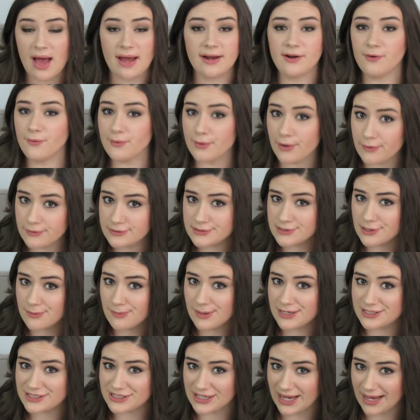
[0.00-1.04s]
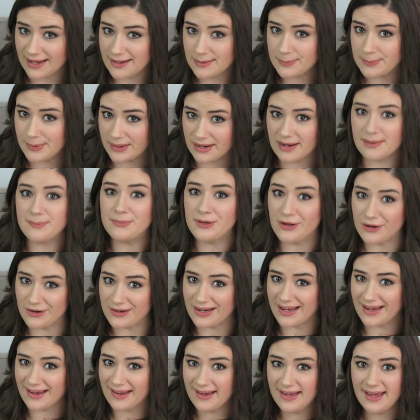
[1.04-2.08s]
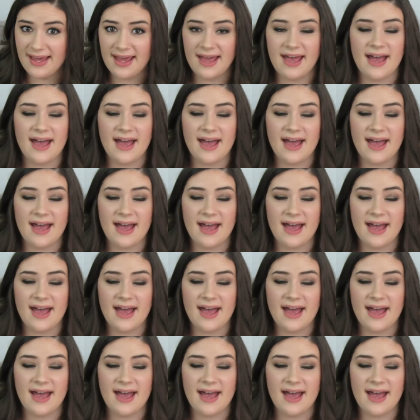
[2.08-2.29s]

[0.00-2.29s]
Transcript: I don't know so much yet, but I'm learning.